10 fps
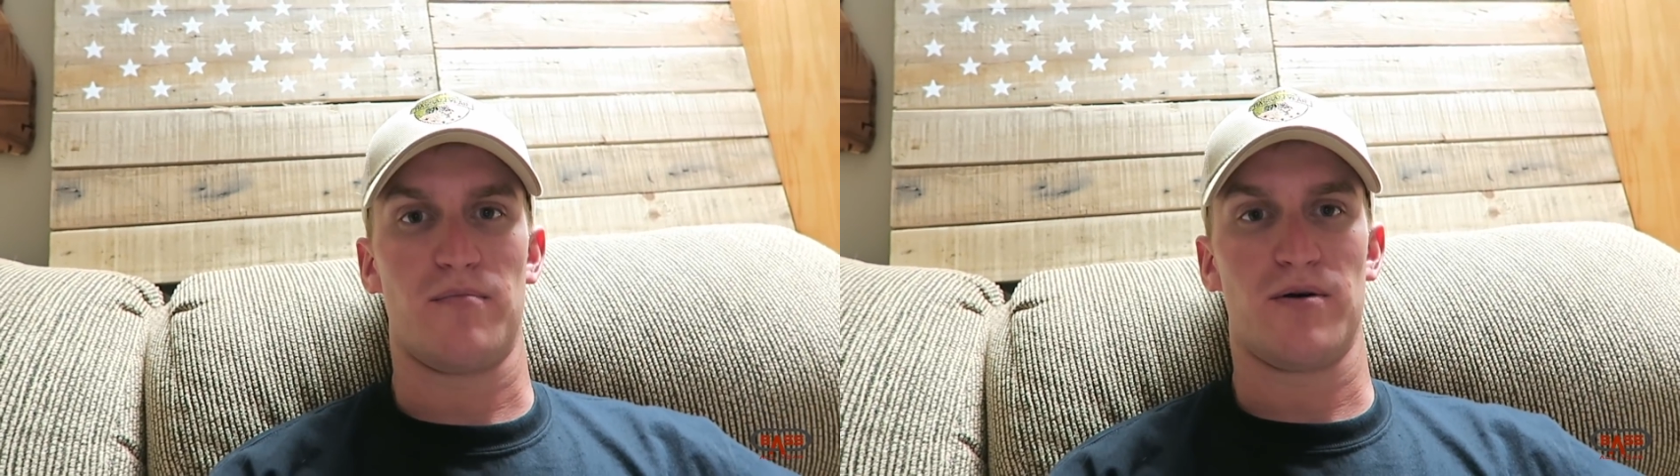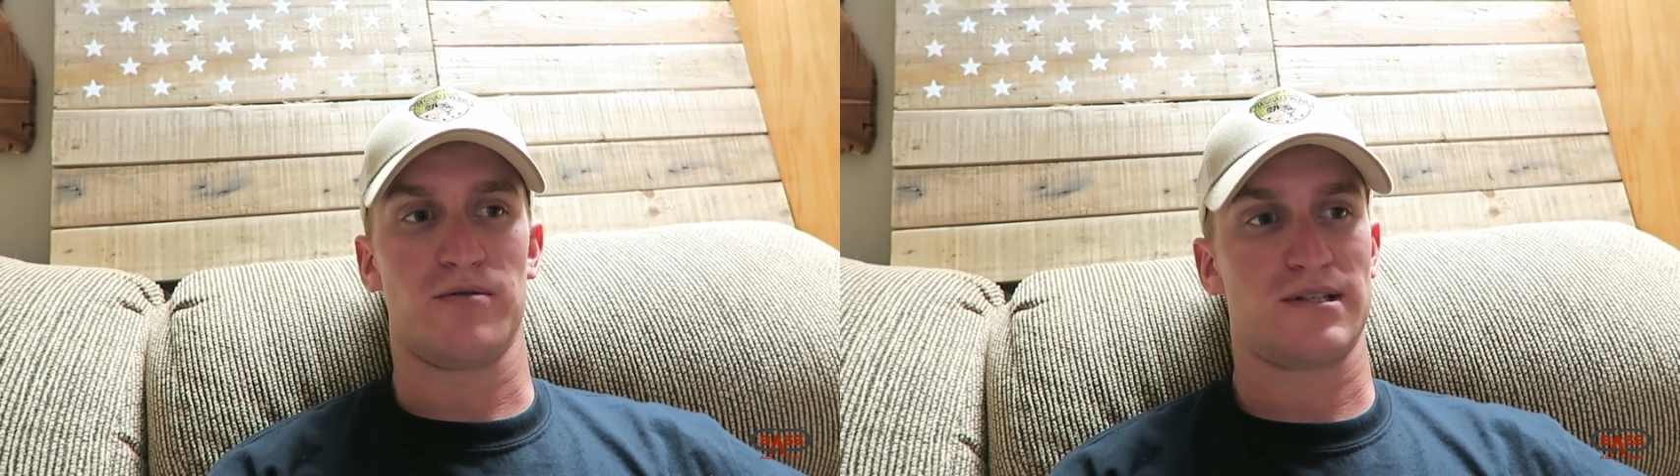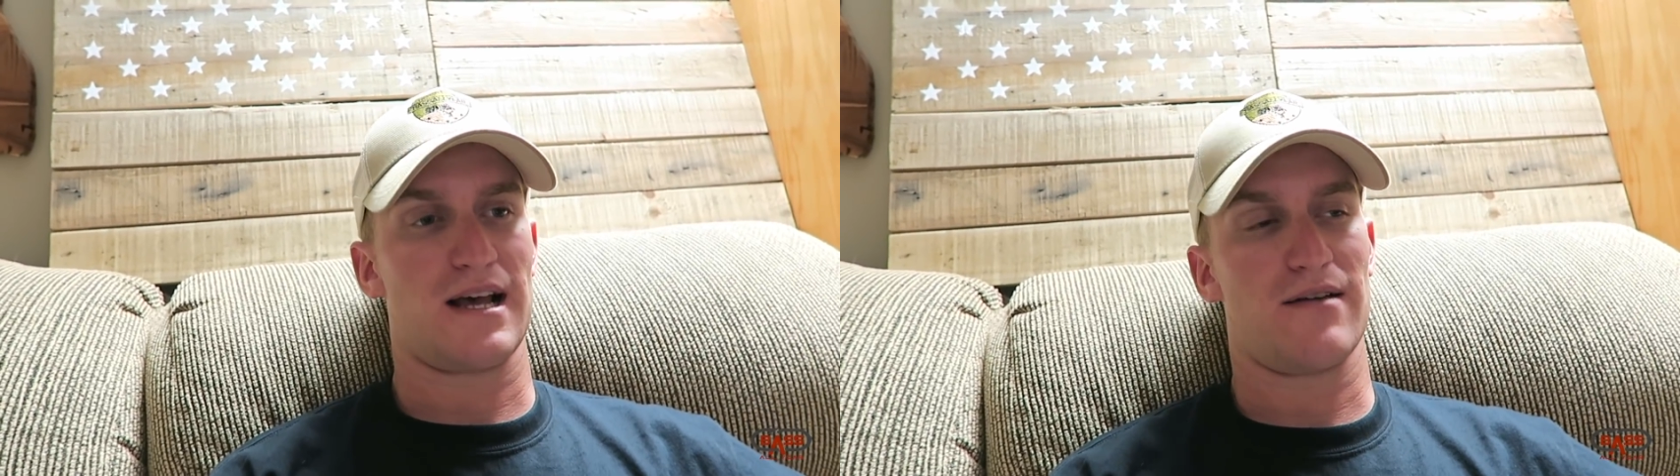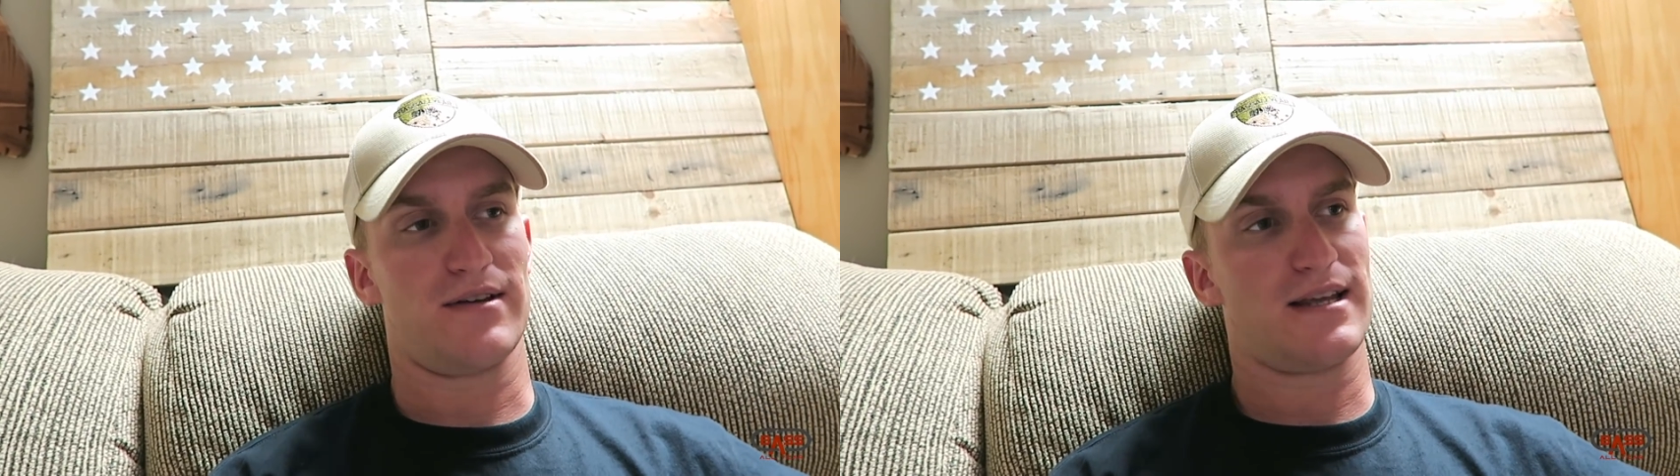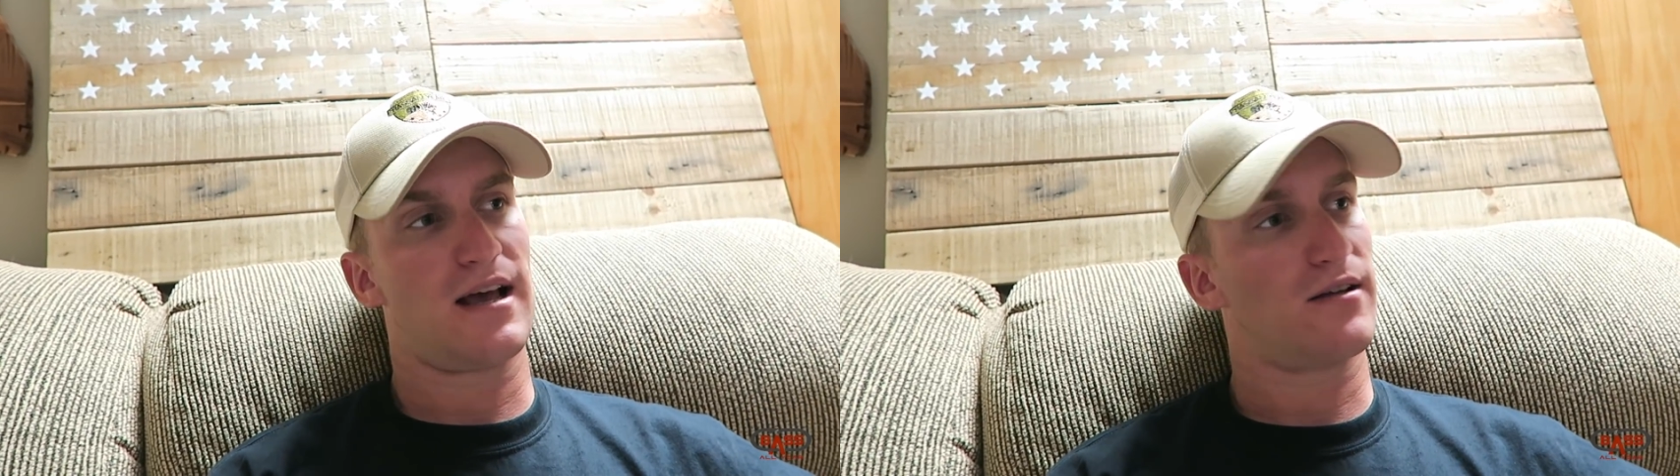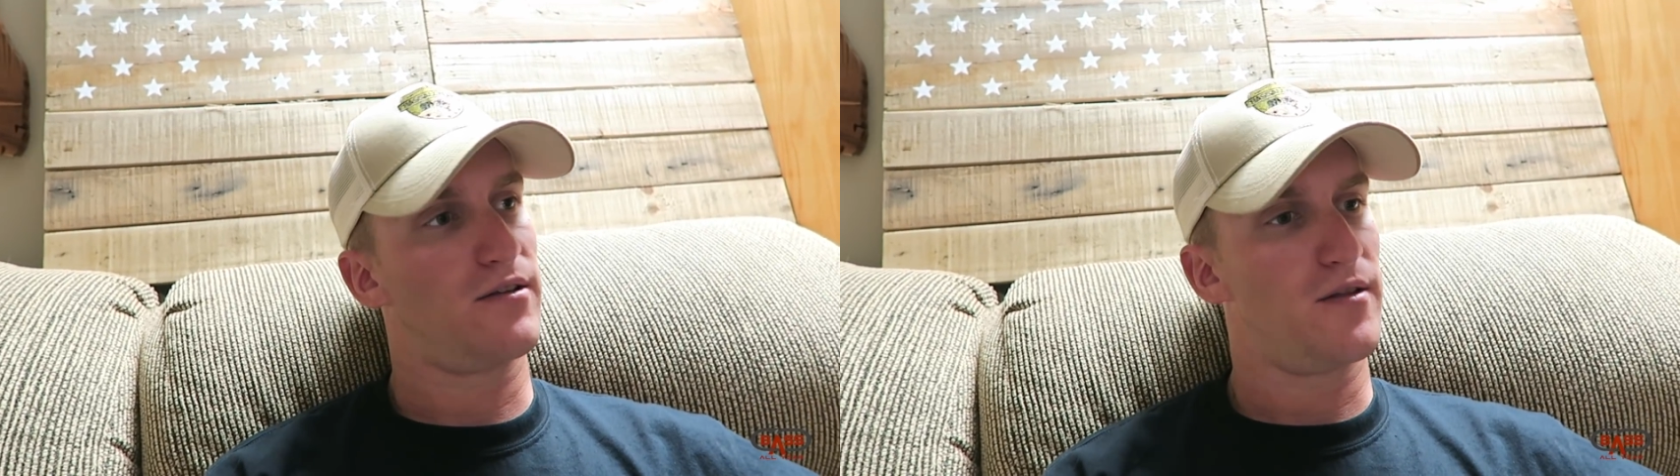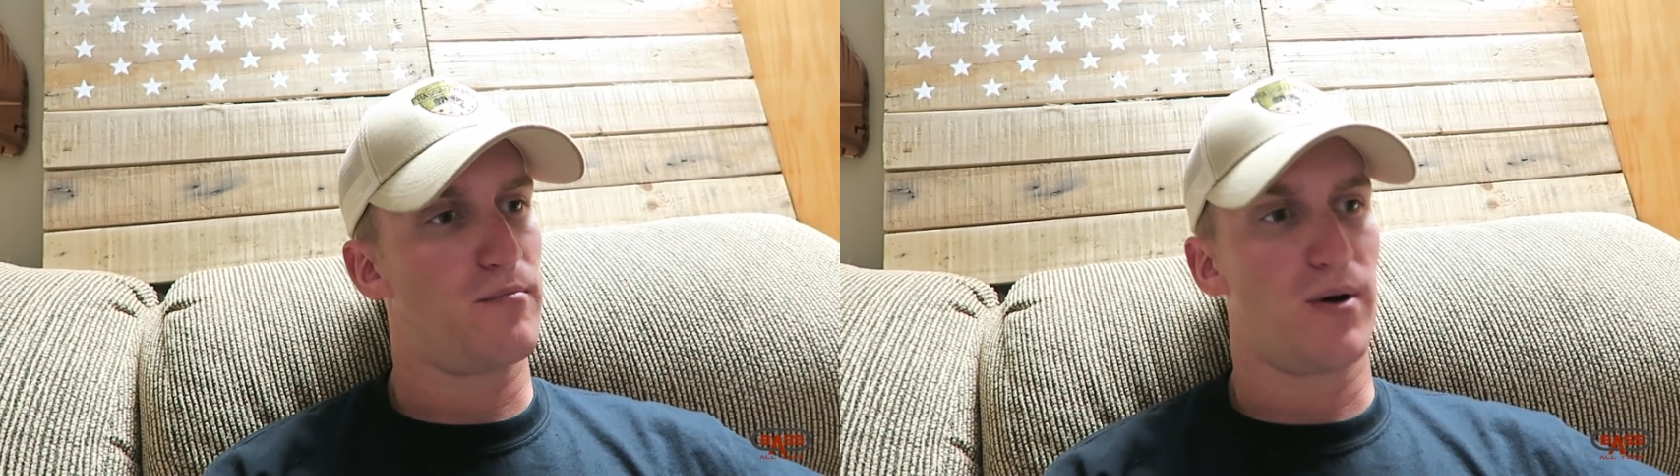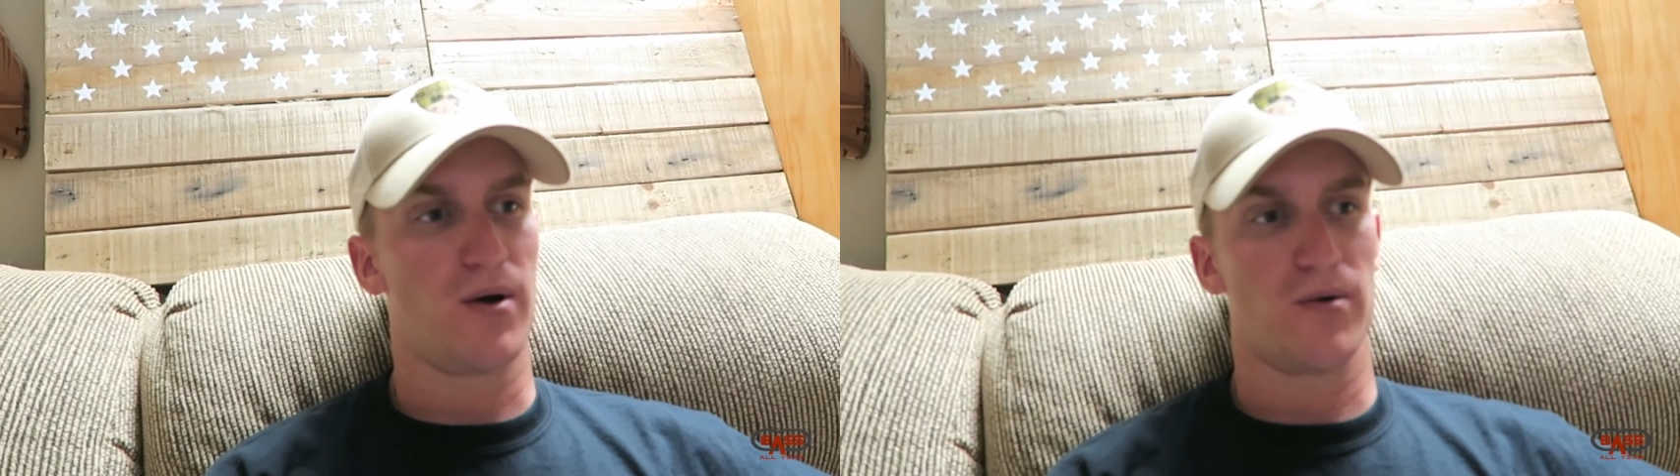opposed to having tackle in the
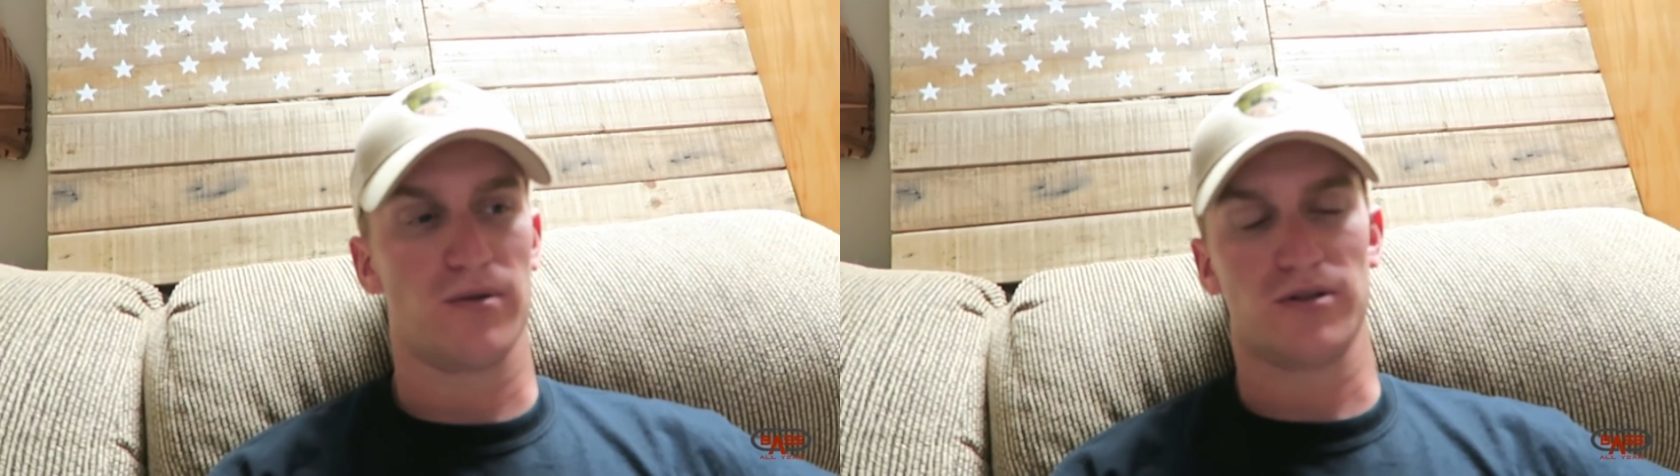boat,